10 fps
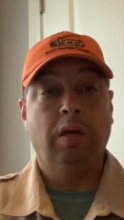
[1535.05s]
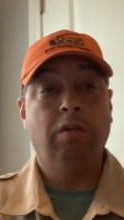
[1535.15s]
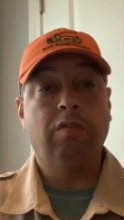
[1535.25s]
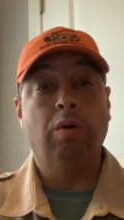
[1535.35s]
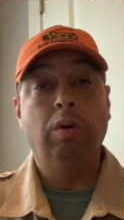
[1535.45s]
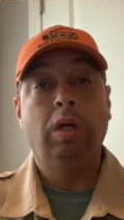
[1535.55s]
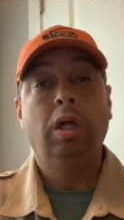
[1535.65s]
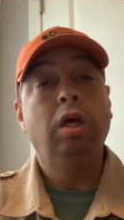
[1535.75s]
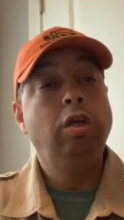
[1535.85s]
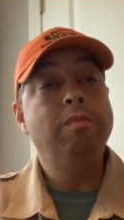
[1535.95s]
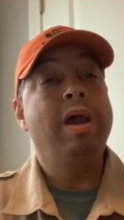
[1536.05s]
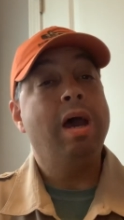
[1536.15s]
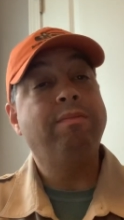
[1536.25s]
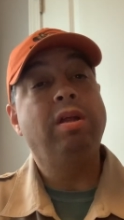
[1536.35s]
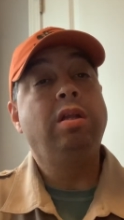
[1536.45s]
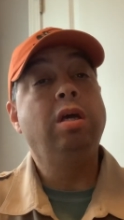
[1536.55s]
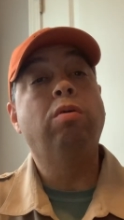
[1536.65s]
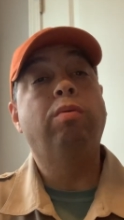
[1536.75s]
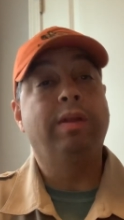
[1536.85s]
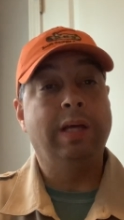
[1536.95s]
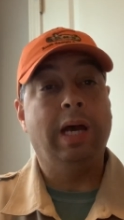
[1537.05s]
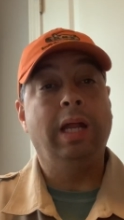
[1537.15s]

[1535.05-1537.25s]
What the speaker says: So you may have to deal with that,